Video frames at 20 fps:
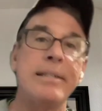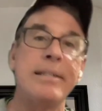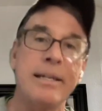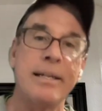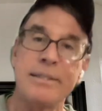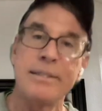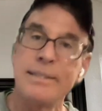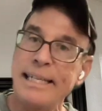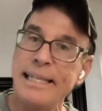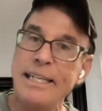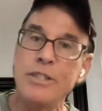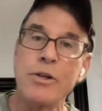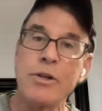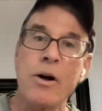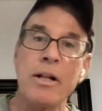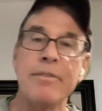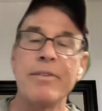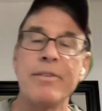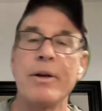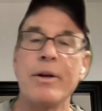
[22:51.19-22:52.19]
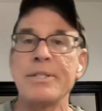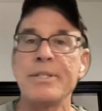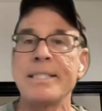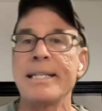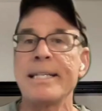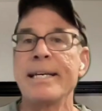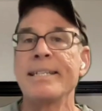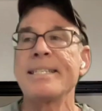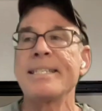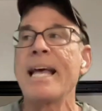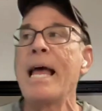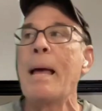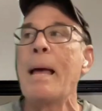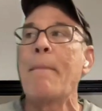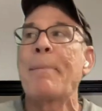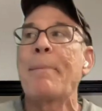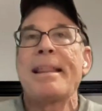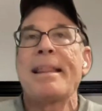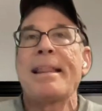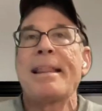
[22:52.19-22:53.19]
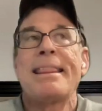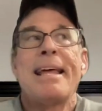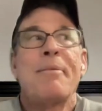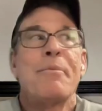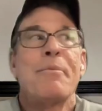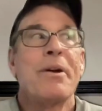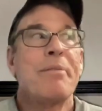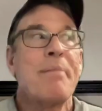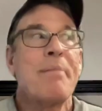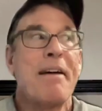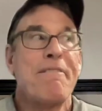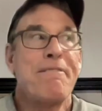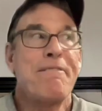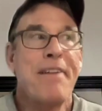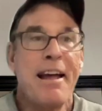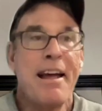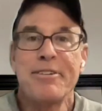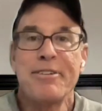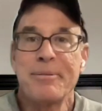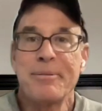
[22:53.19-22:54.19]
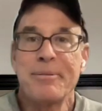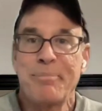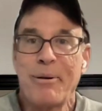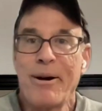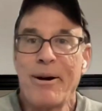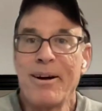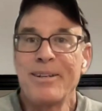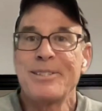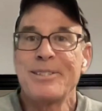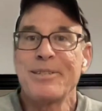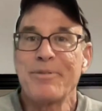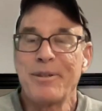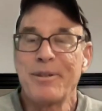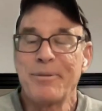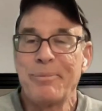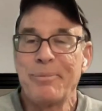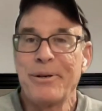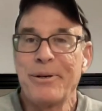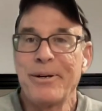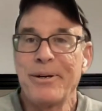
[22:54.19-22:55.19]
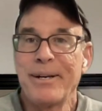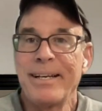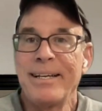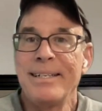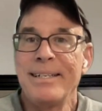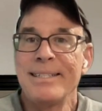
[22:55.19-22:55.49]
It does teach all of those things. But I think one of my favorite parts of the book